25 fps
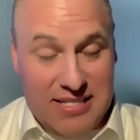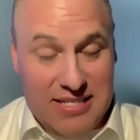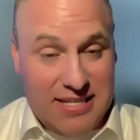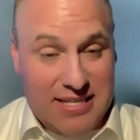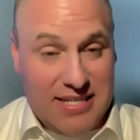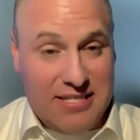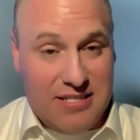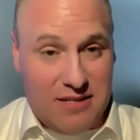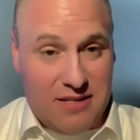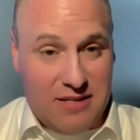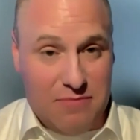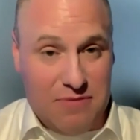
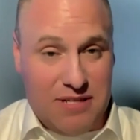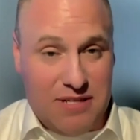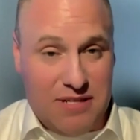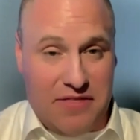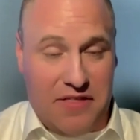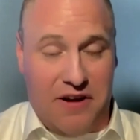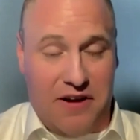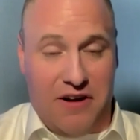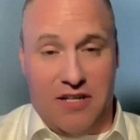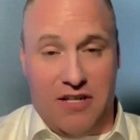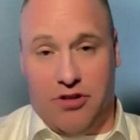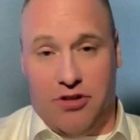systems that
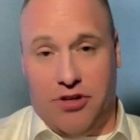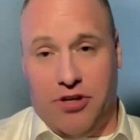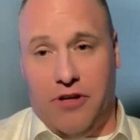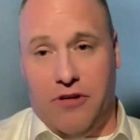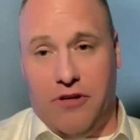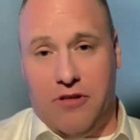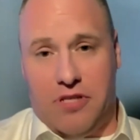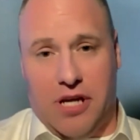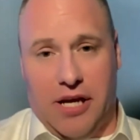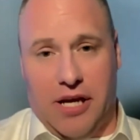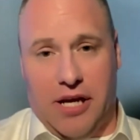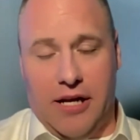they're
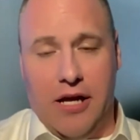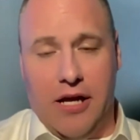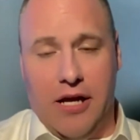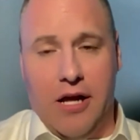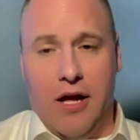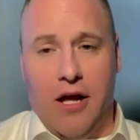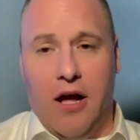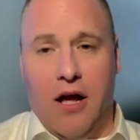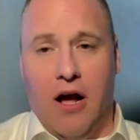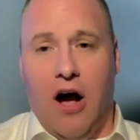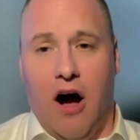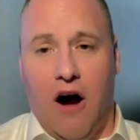introducing
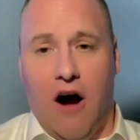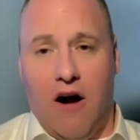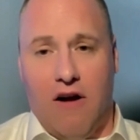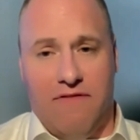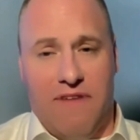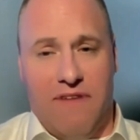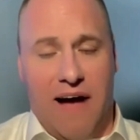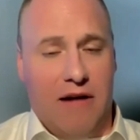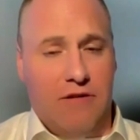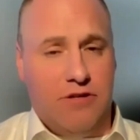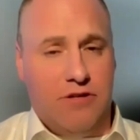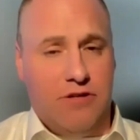are
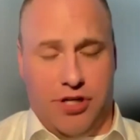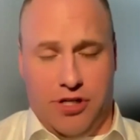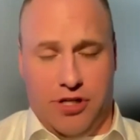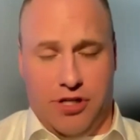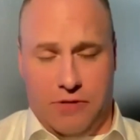vouchers.